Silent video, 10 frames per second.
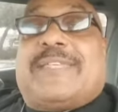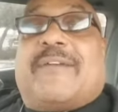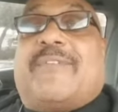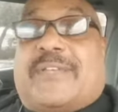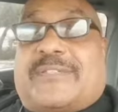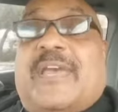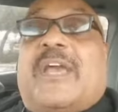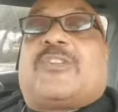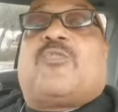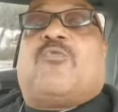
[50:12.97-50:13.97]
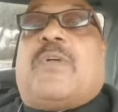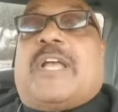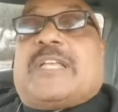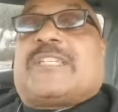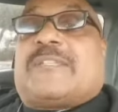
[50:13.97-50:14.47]
given us to
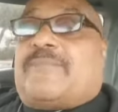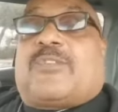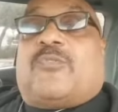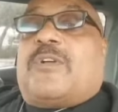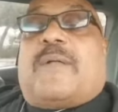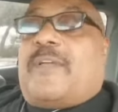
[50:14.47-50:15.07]
to